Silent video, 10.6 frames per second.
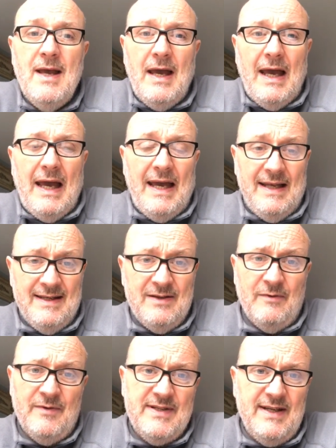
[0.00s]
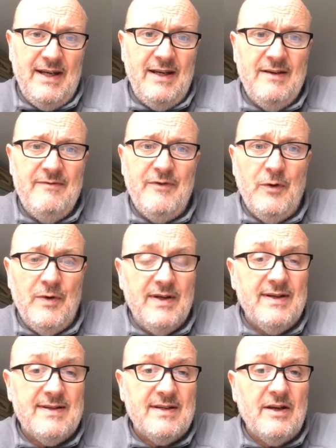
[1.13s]
And obviously food
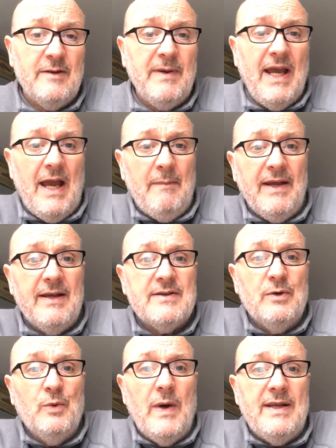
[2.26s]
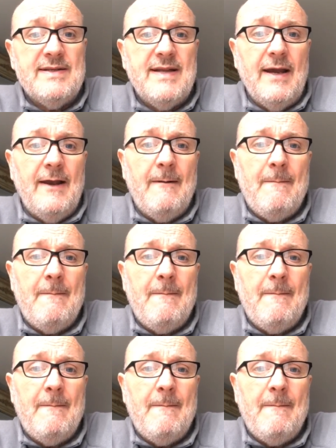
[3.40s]
isn't going to be happening until Wednesday.